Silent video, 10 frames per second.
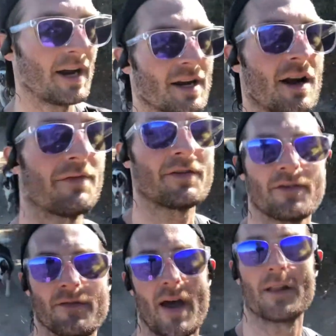enough of a
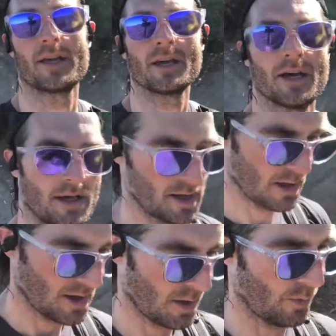valley
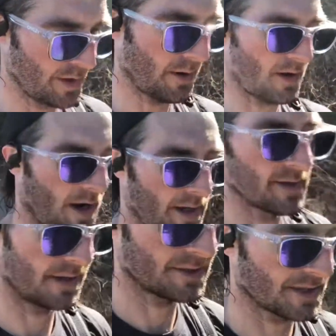when you are hiking
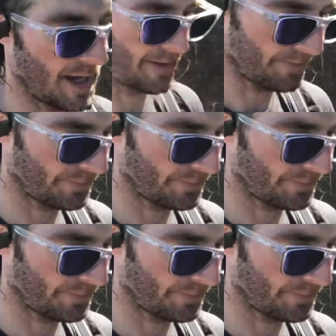this that